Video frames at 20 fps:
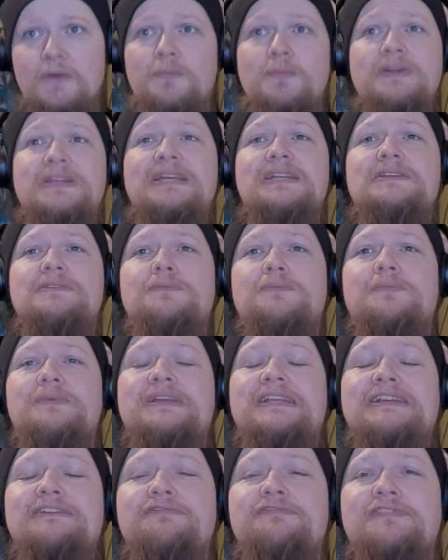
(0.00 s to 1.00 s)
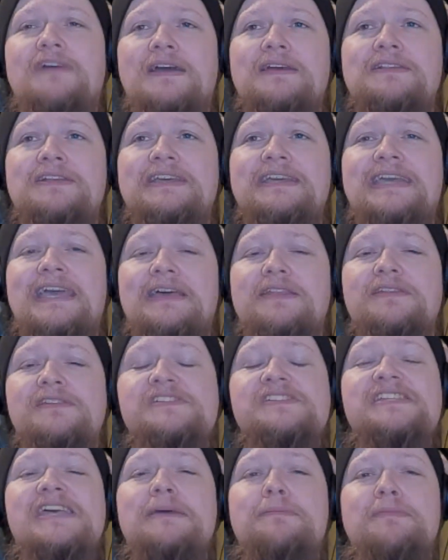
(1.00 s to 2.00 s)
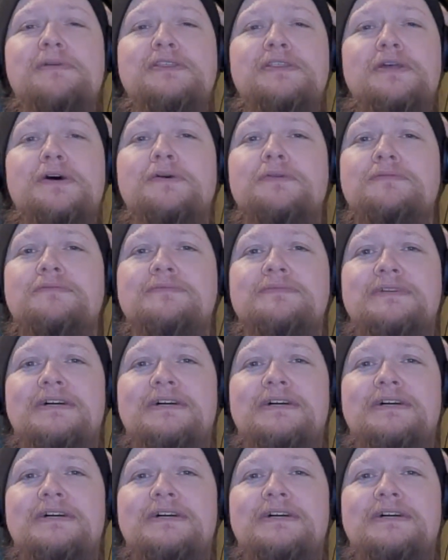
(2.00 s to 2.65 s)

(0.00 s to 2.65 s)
we did finally get the statement though,